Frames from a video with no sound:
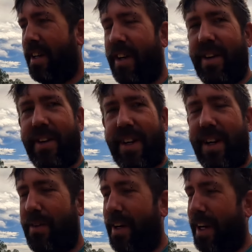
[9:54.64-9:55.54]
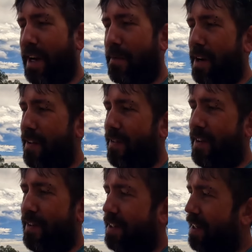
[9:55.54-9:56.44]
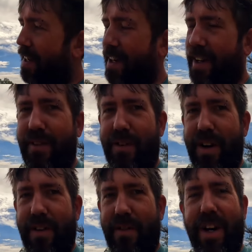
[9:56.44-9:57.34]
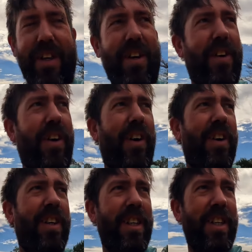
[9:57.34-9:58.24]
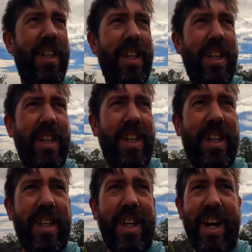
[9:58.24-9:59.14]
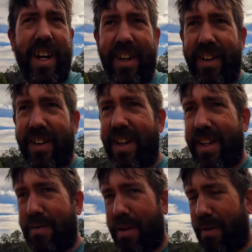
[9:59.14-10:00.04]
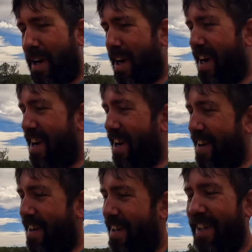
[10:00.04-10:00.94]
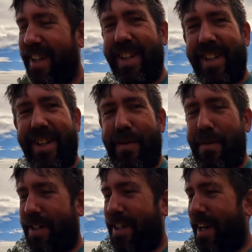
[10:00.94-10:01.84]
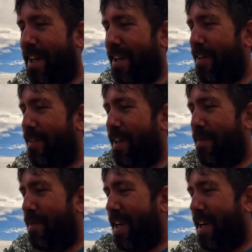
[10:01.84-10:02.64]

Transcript: I don't know, I kind of want to keep it even though it's rotted right through. I don't know, it's probably not much I can do with it, but